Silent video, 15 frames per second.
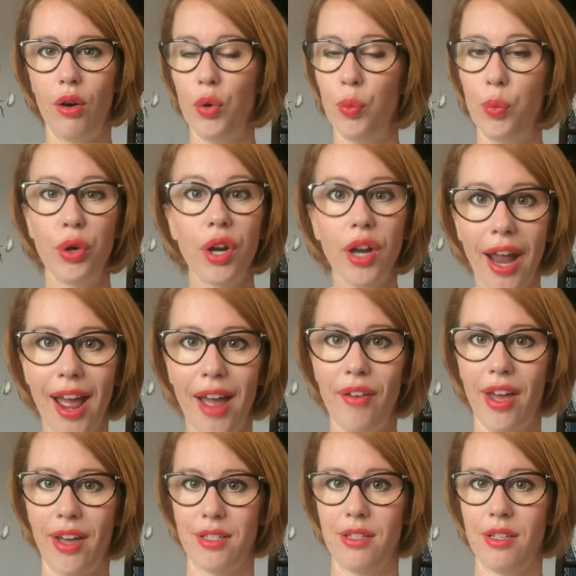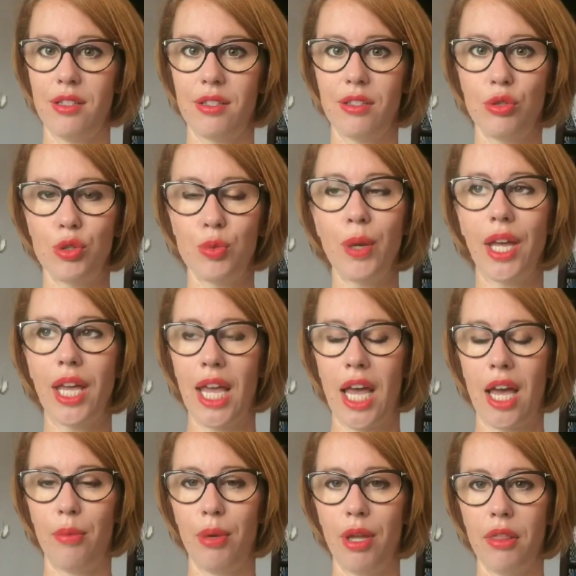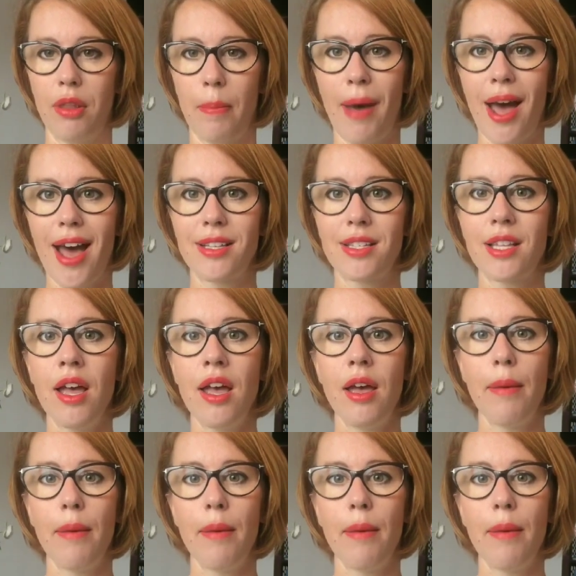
who wouldn't have access to speaking up in the past,